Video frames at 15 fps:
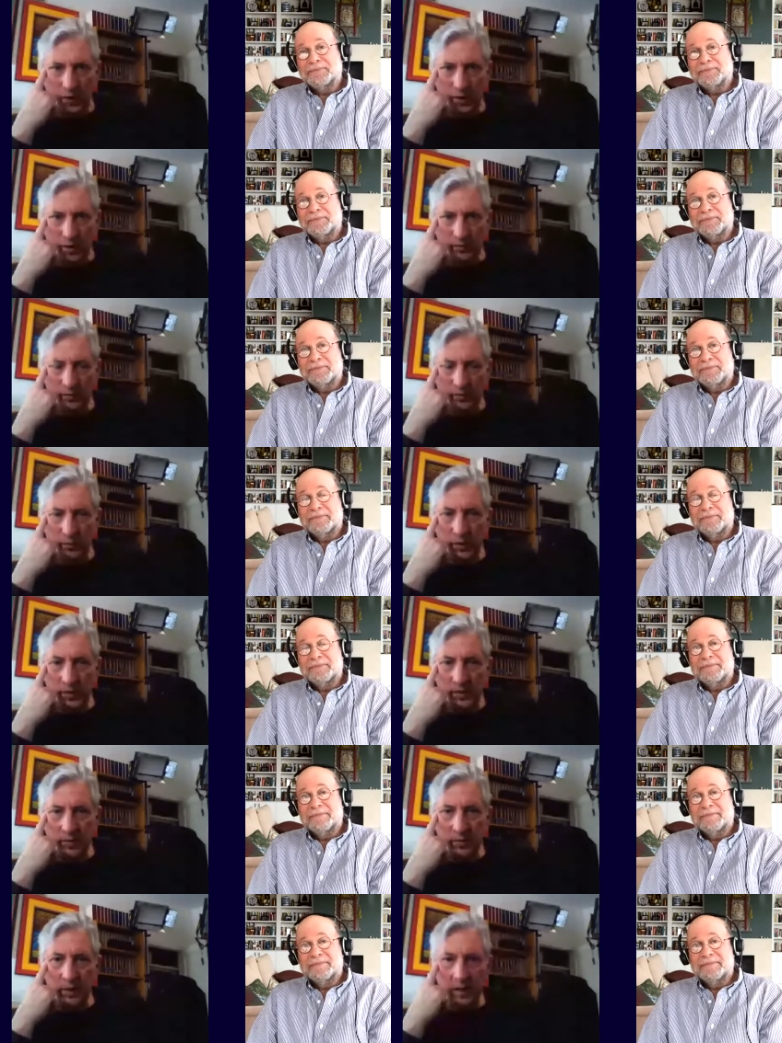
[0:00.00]
Speaker 1: Yeah,
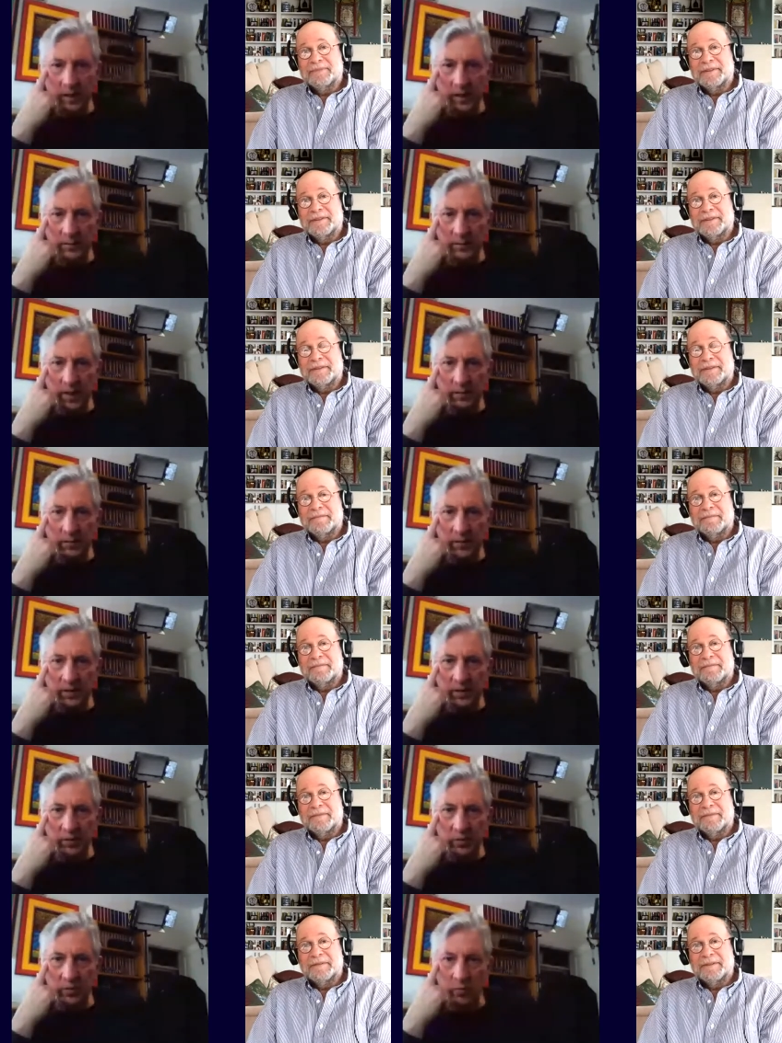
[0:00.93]
but he may
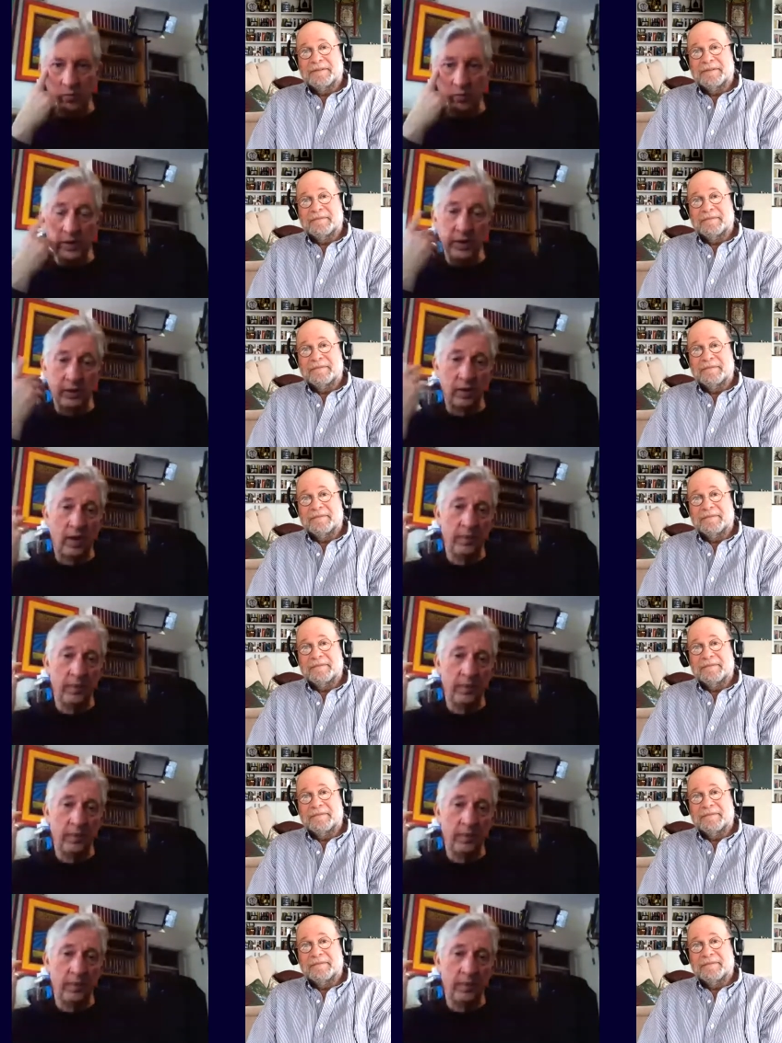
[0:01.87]
be real.